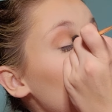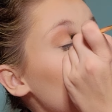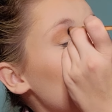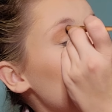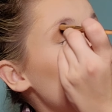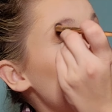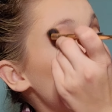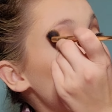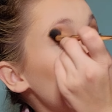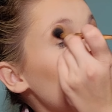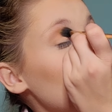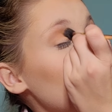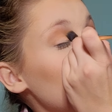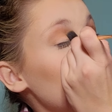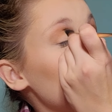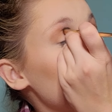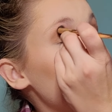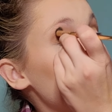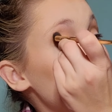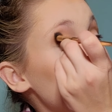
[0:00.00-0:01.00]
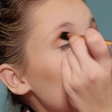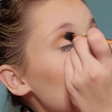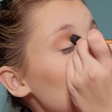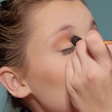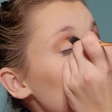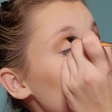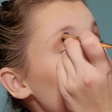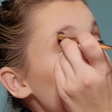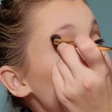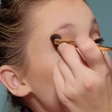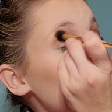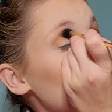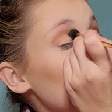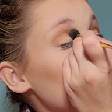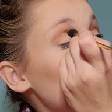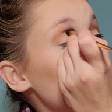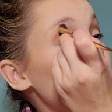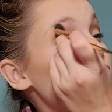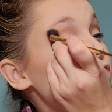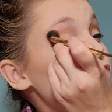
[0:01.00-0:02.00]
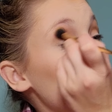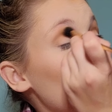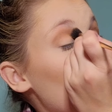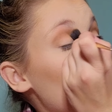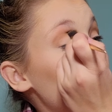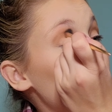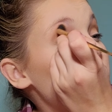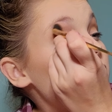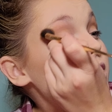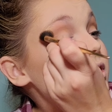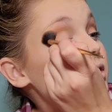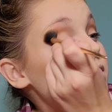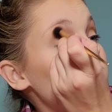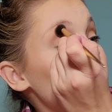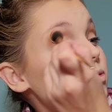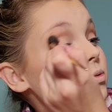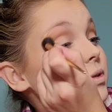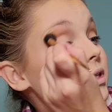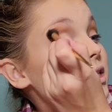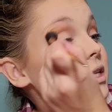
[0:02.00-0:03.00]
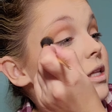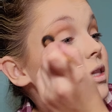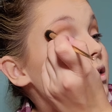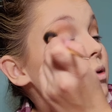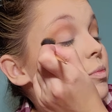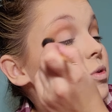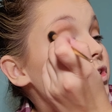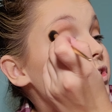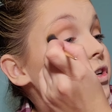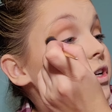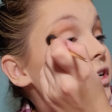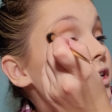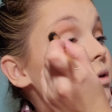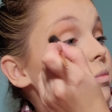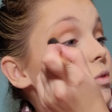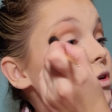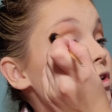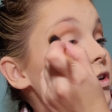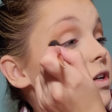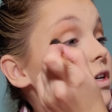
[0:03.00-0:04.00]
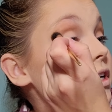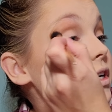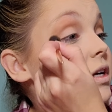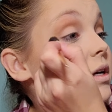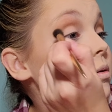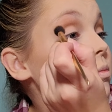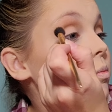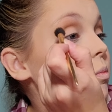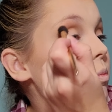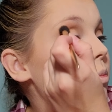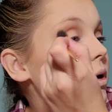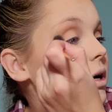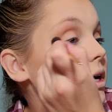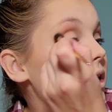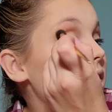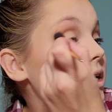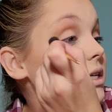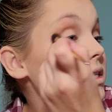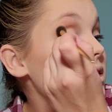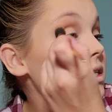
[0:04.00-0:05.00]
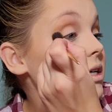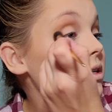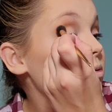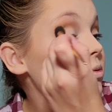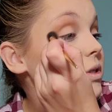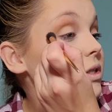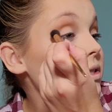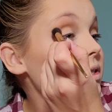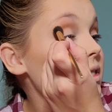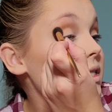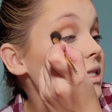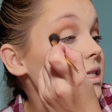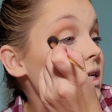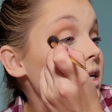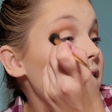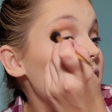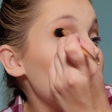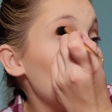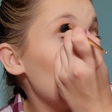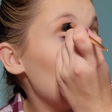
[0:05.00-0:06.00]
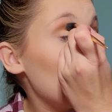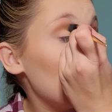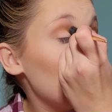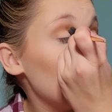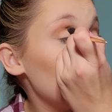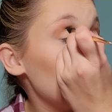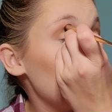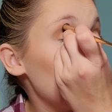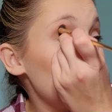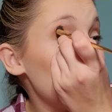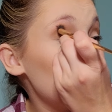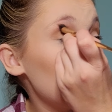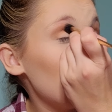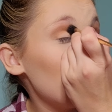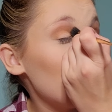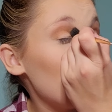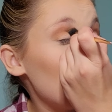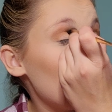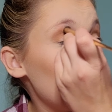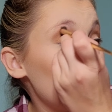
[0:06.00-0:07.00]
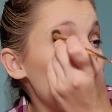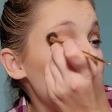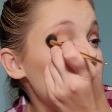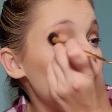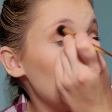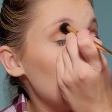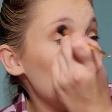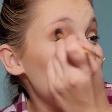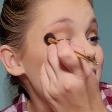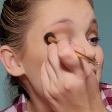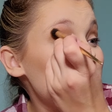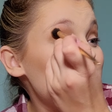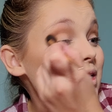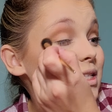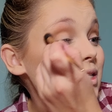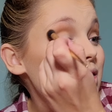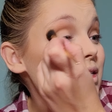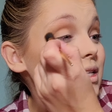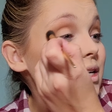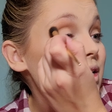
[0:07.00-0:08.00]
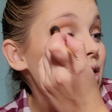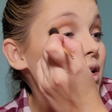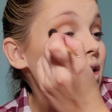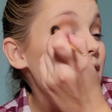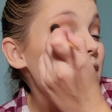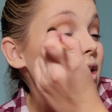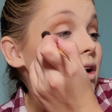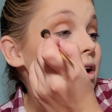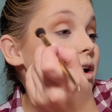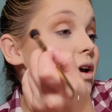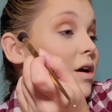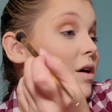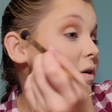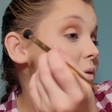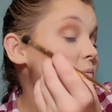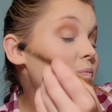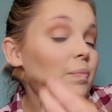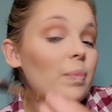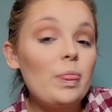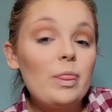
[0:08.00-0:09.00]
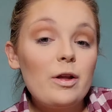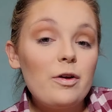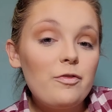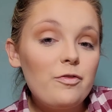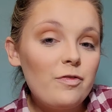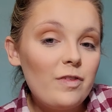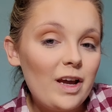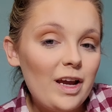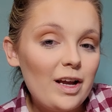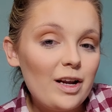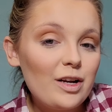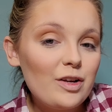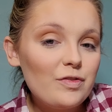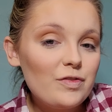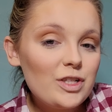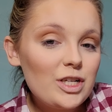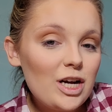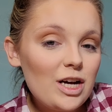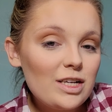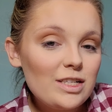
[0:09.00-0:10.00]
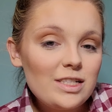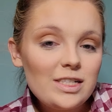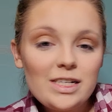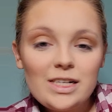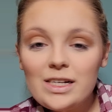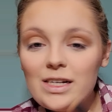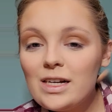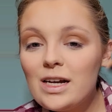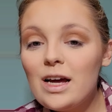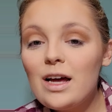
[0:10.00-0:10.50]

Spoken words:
I don't really like to dive into the drama within the beauty community, but I will say I'm kind of not the biggest fan of Tati